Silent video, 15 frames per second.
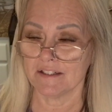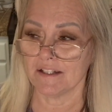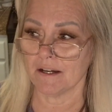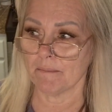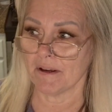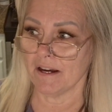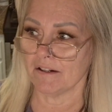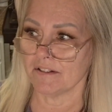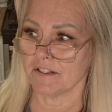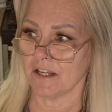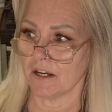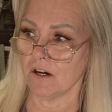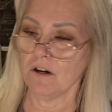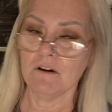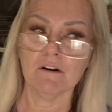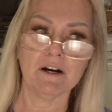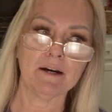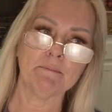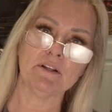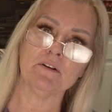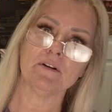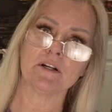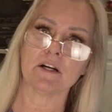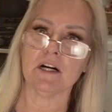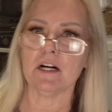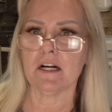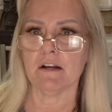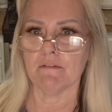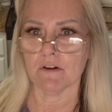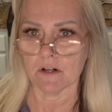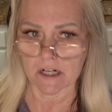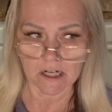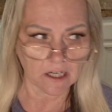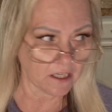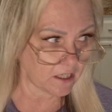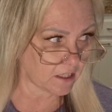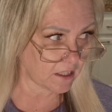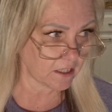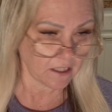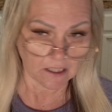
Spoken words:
coming out and saying, oh, I'm doing carnivore,